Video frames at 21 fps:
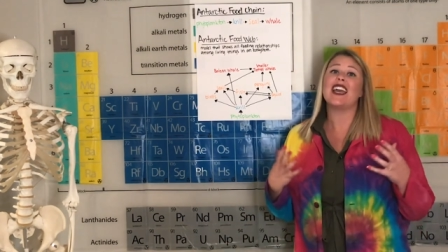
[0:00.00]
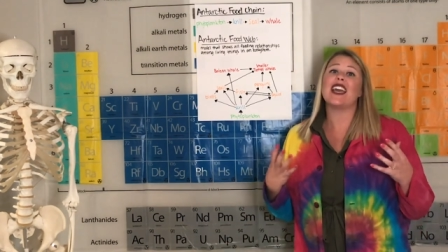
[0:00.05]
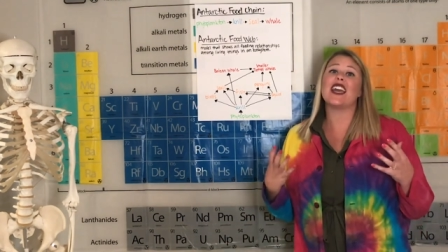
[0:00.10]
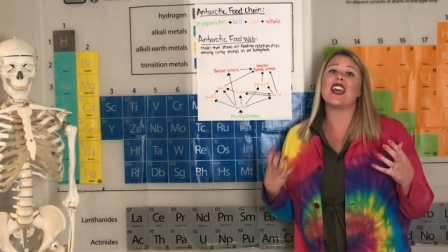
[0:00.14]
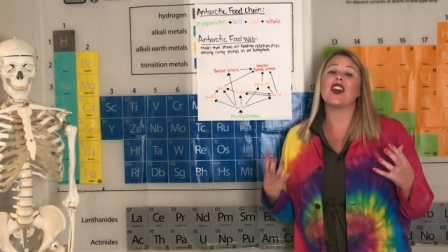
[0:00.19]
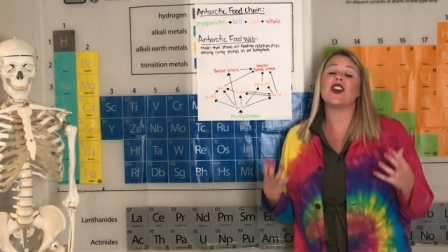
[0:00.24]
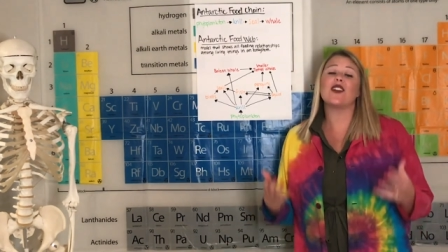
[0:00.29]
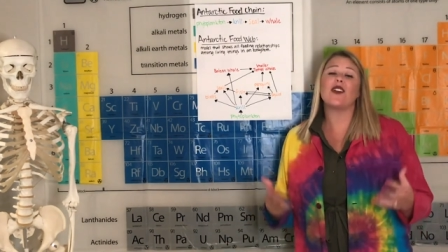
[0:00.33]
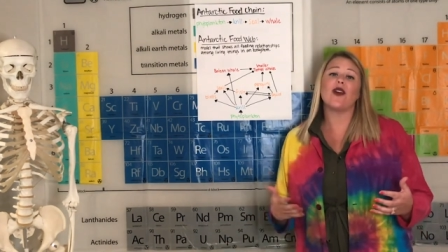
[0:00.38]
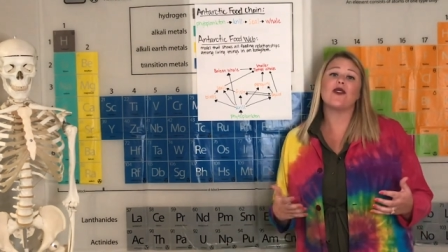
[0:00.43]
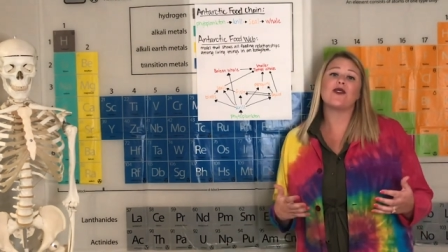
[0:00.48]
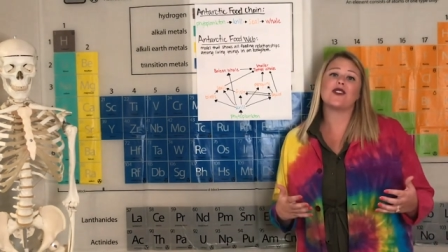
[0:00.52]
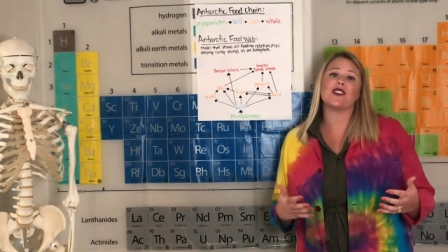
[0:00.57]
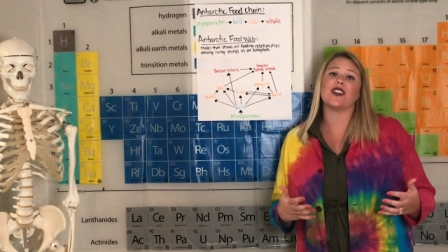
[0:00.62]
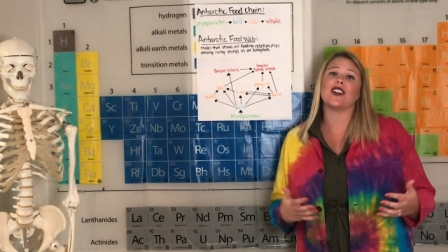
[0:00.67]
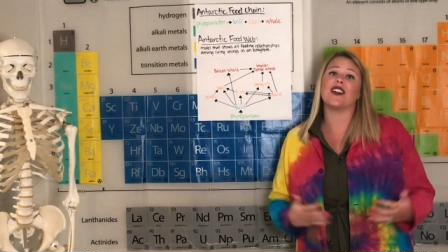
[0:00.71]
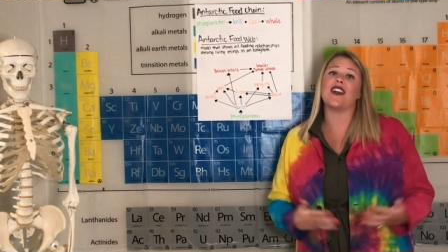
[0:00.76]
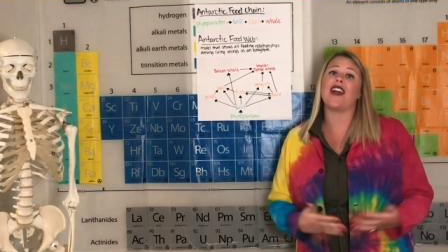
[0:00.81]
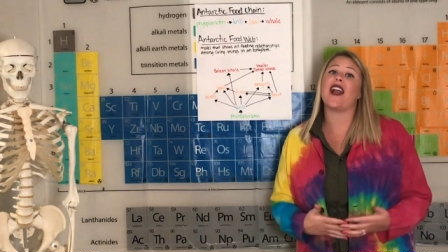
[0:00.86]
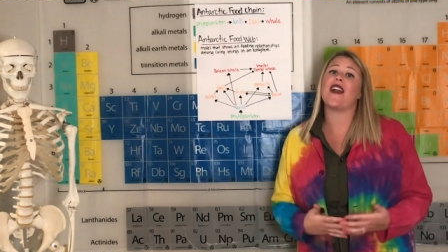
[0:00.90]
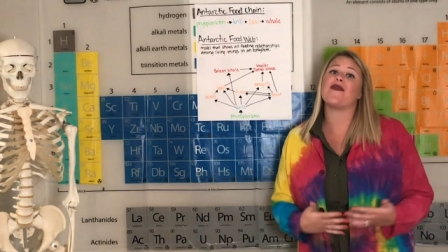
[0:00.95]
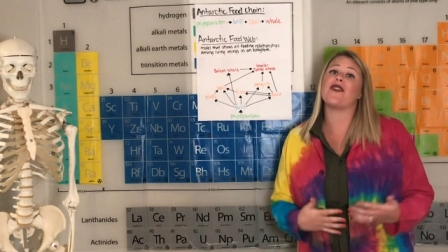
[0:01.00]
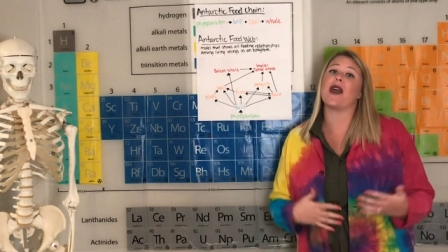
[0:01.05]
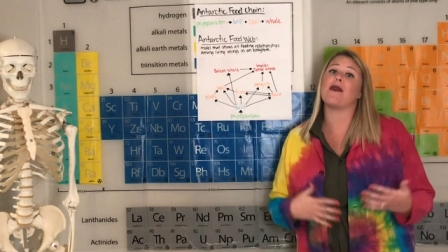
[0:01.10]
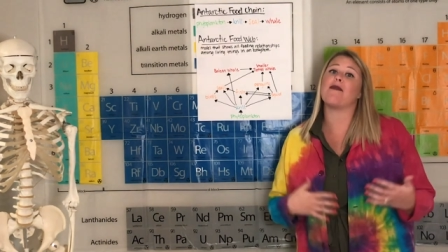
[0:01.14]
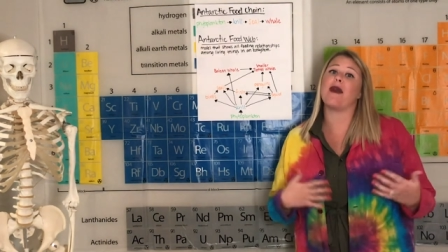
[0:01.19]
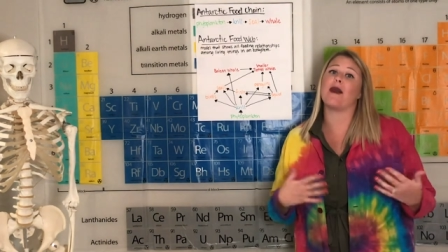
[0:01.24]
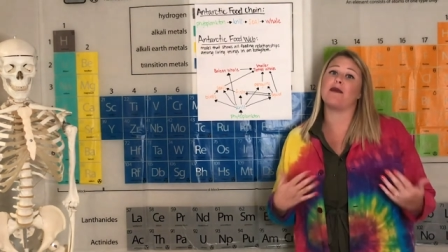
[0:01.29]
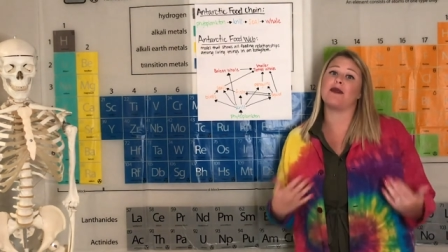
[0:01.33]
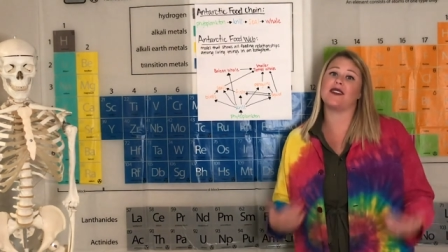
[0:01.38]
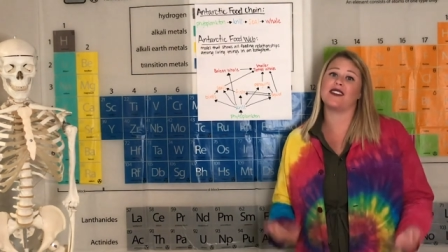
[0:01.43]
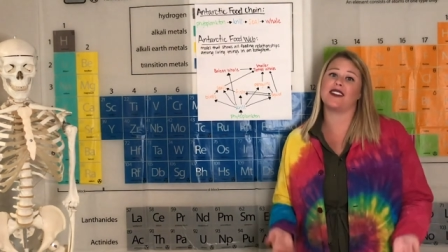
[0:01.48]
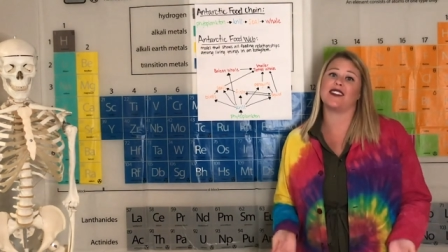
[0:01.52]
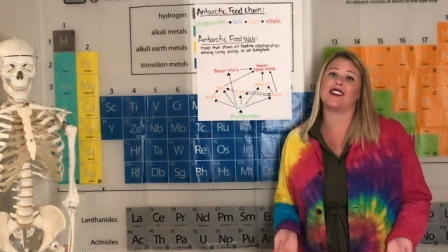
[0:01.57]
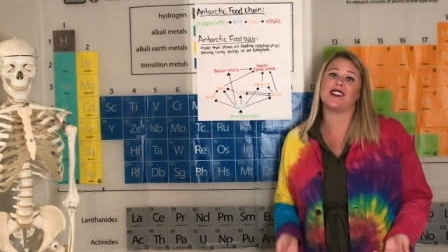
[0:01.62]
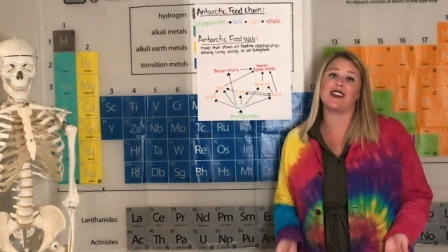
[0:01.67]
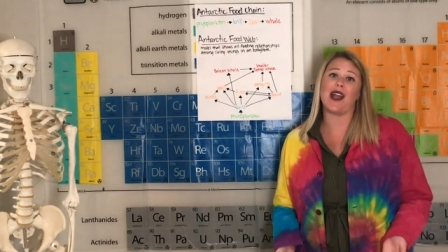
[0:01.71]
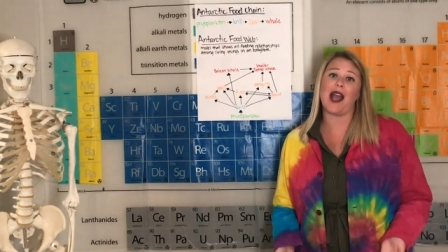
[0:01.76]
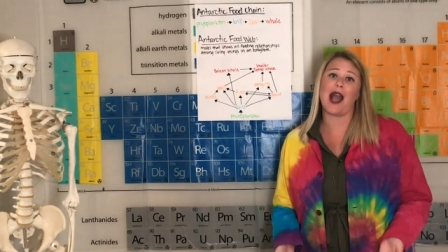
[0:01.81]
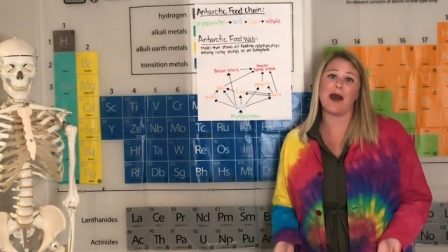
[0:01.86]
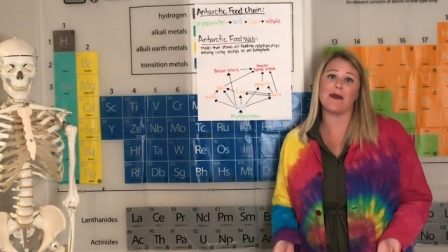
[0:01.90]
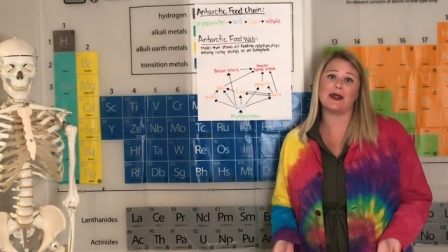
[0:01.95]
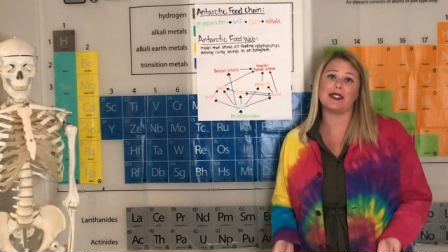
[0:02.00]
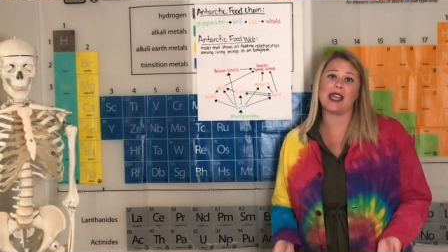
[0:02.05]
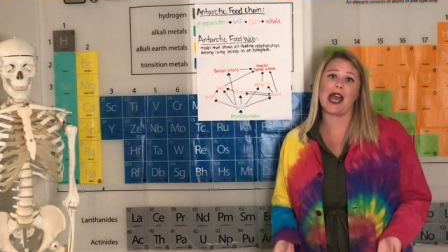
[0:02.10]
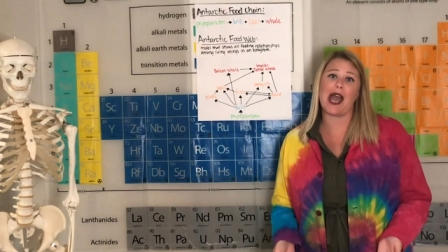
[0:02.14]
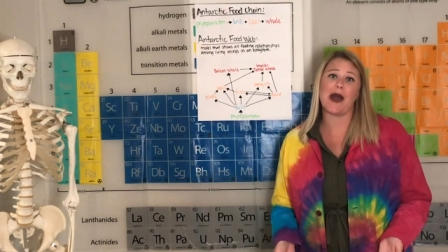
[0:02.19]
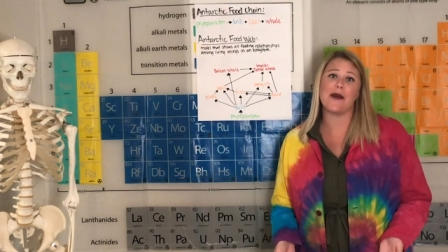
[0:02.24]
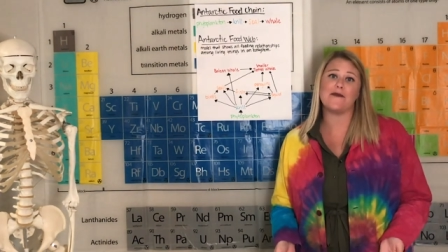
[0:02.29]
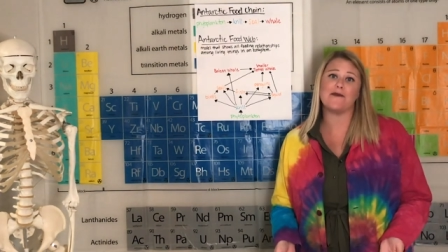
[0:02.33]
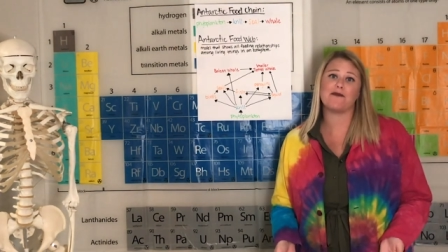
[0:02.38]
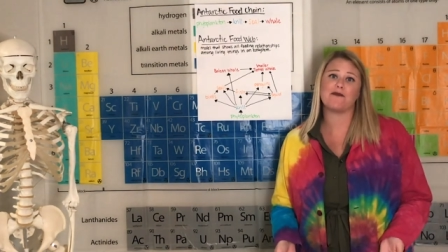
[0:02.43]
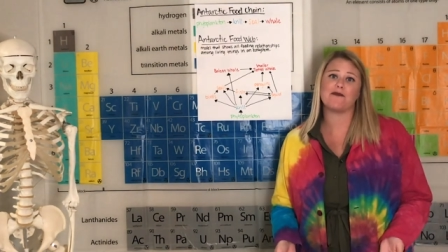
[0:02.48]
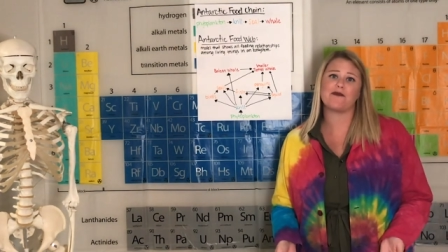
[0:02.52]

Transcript: enclosure that represents their habitat.